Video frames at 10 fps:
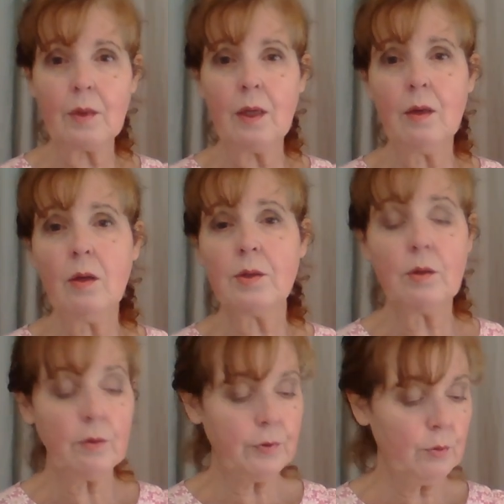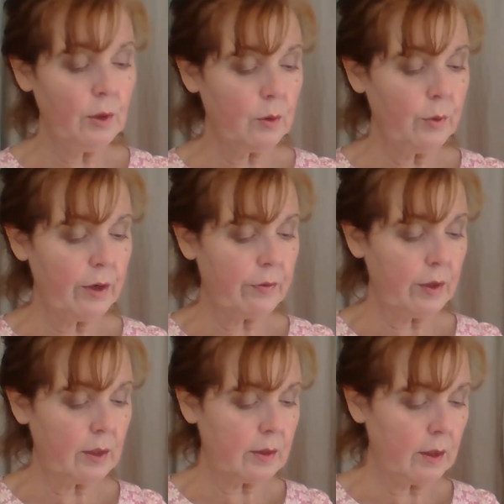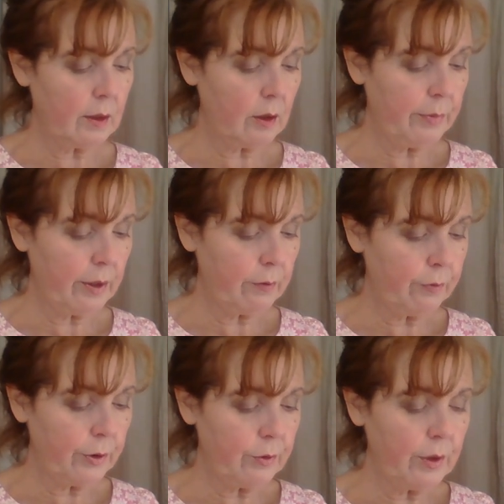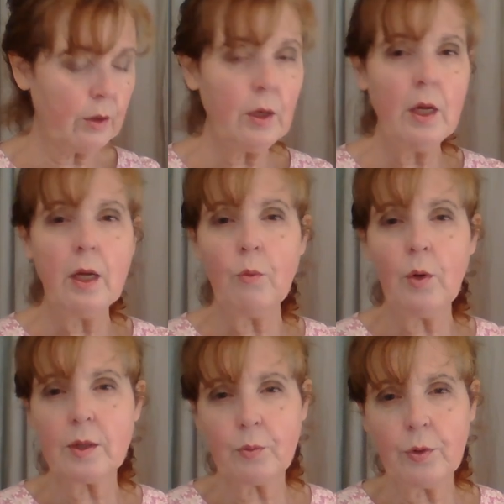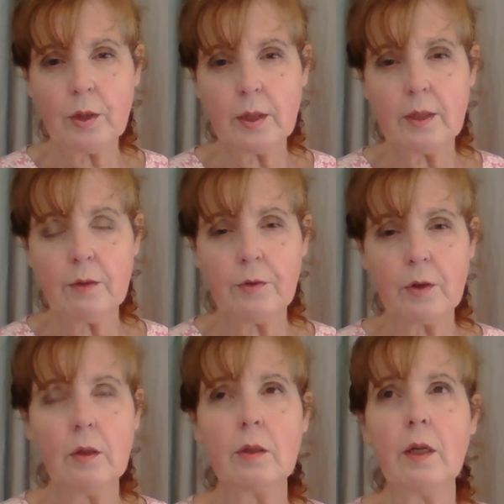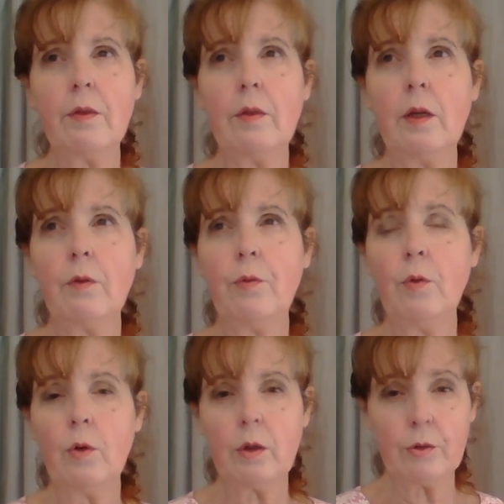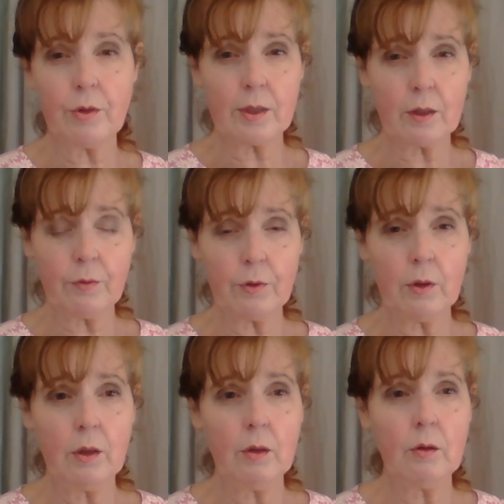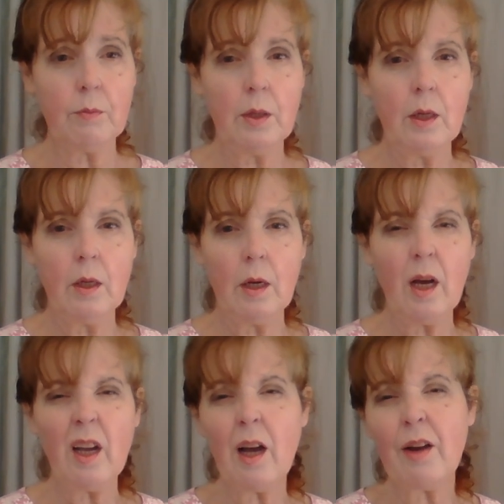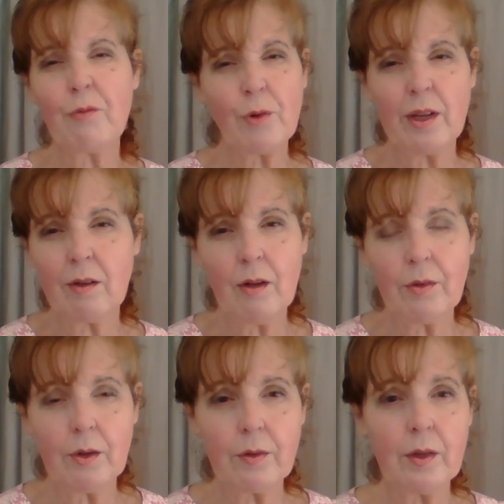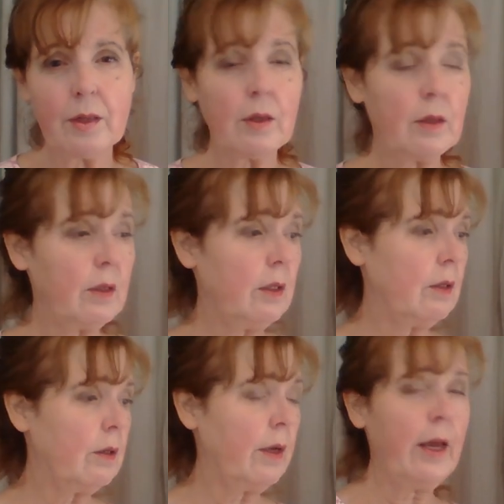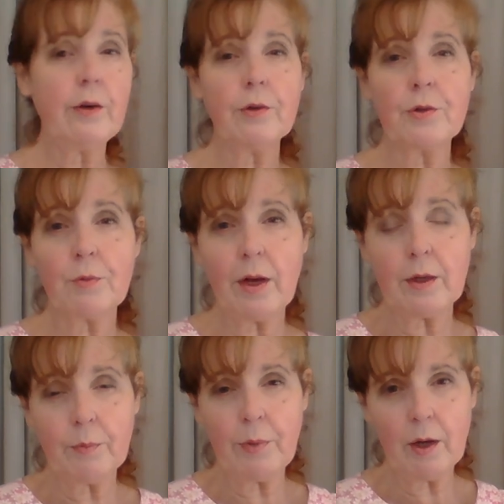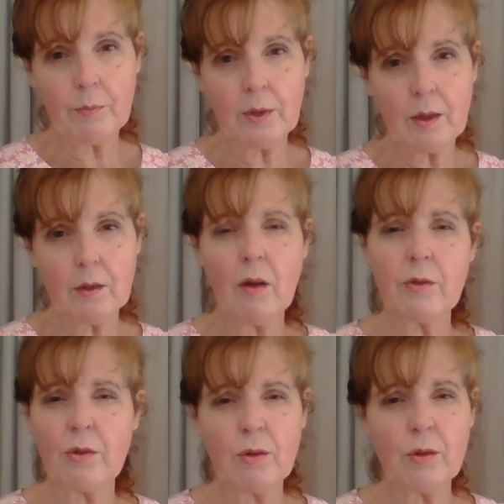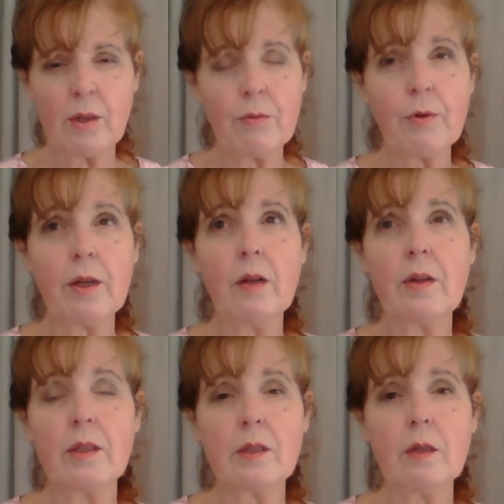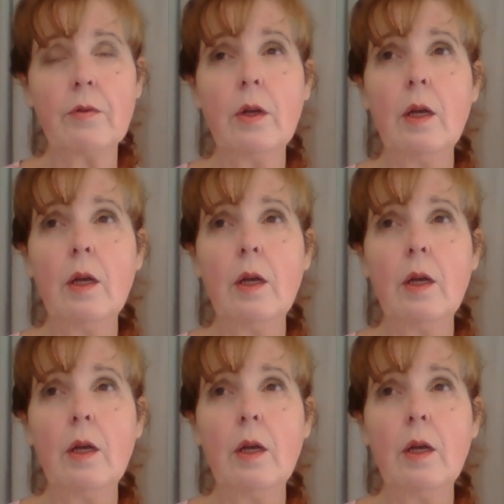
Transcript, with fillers: and also if you want to wear things that are better for you. Now, what's really difficult, I think, for dressing for the home, I, I've read all the things that the uh, haters write about me and all the trolls. I've read all that stuff.